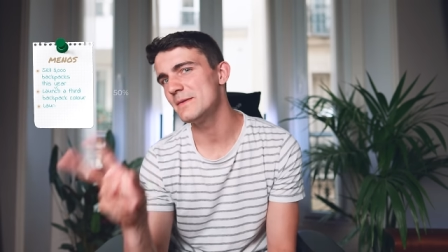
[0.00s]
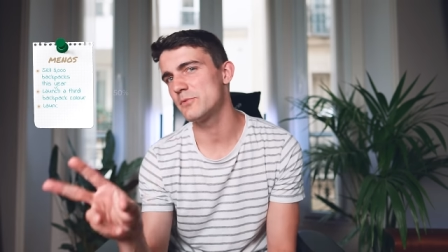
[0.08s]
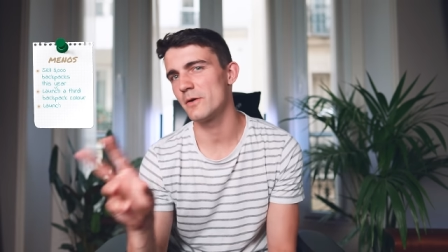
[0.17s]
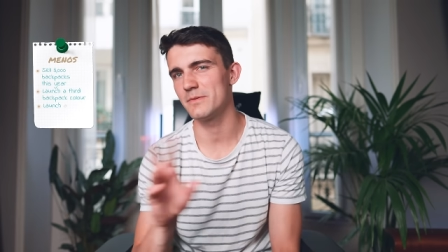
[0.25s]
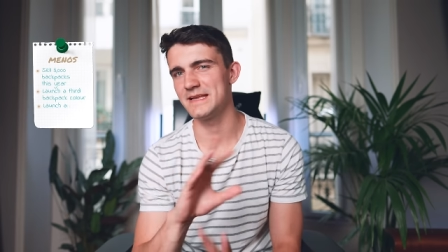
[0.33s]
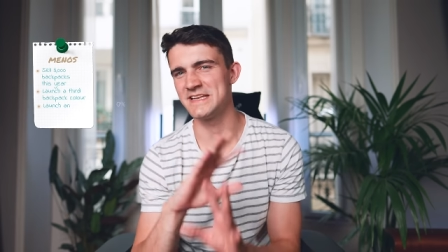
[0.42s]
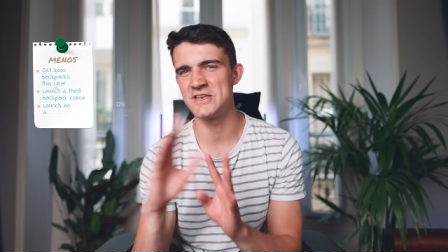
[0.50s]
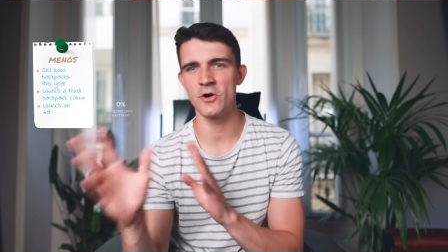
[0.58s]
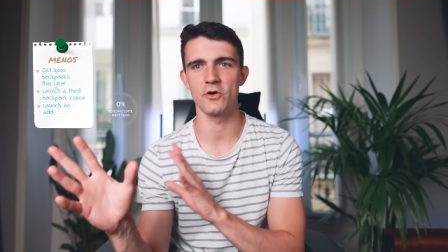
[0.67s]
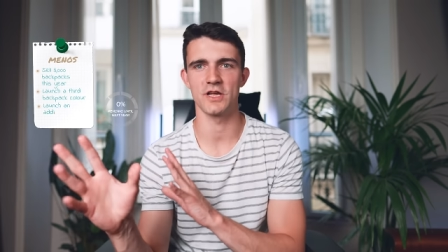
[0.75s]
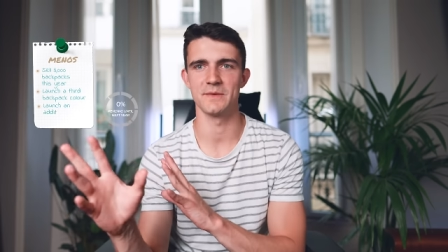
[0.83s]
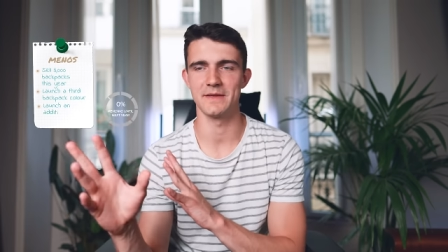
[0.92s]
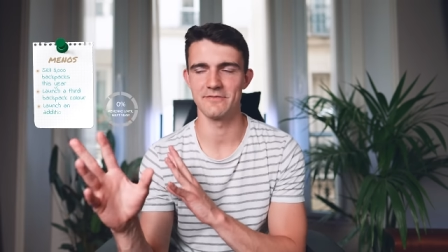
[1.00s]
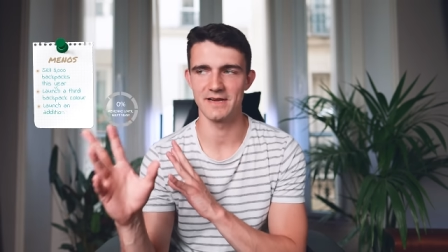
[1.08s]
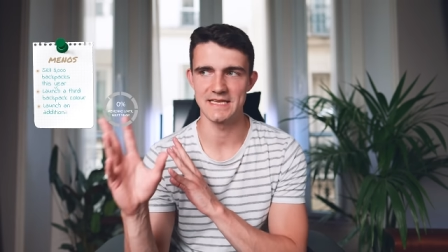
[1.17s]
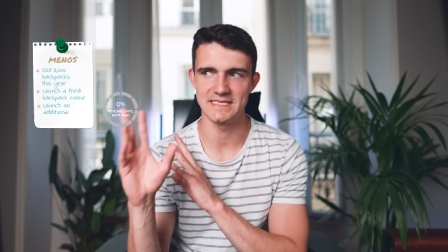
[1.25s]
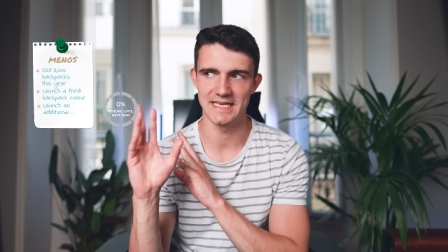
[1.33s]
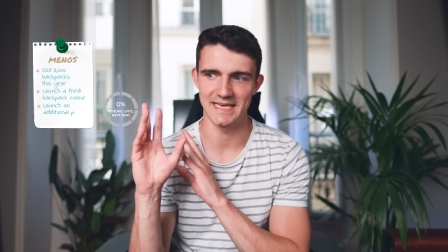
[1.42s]
probably not going to be
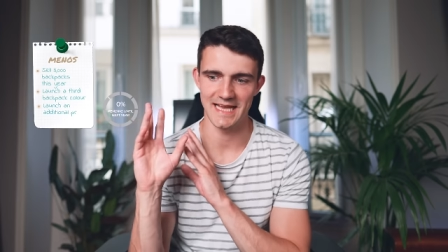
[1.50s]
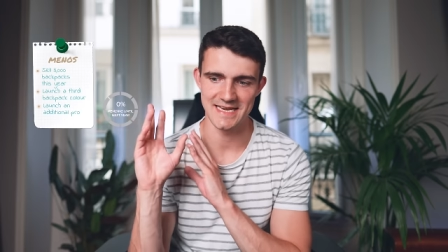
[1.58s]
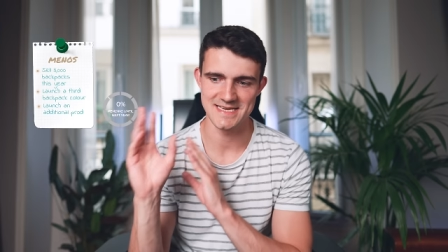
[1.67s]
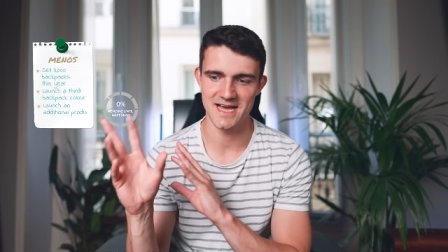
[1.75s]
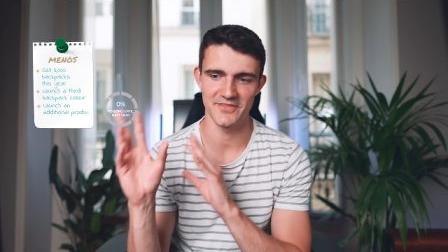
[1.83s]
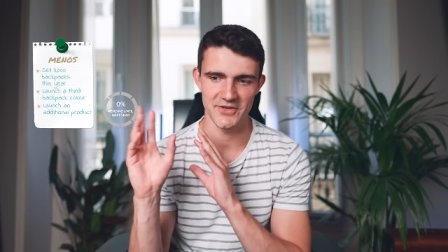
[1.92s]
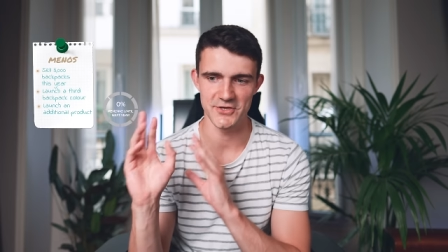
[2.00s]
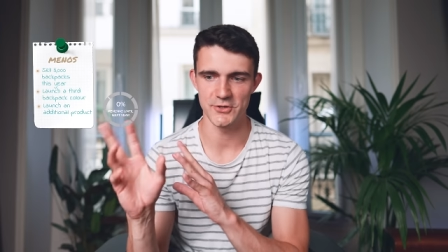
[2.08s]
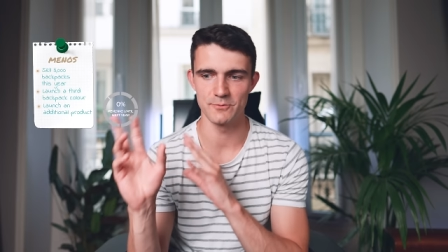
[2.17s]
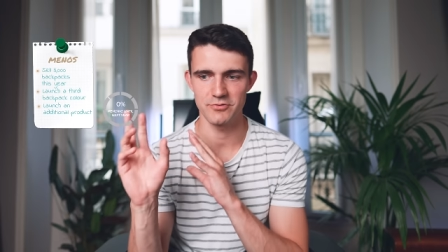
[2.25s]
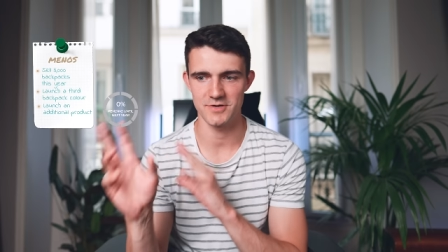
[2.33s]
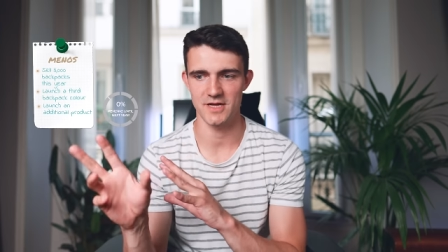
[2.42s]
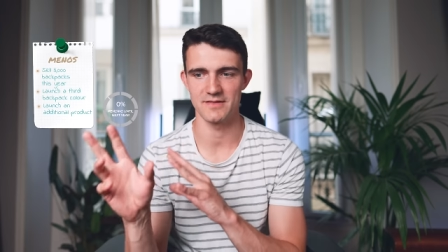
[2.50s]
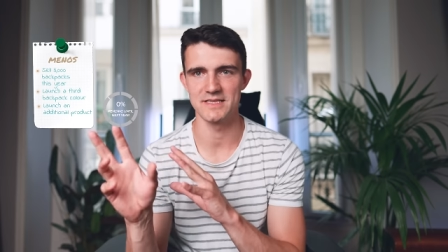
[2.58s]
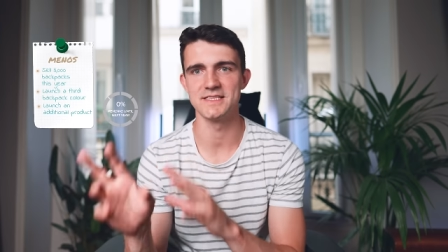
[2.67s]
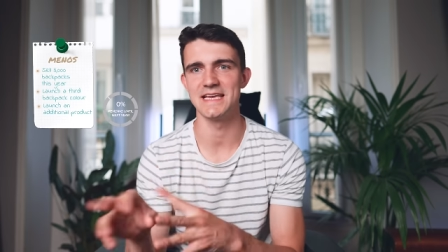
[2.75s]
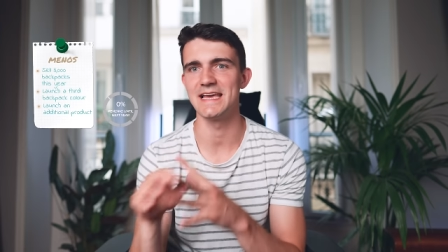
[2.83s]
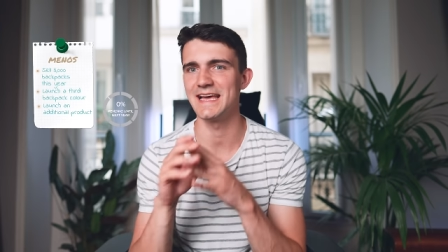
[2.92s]
releasing another new product this year.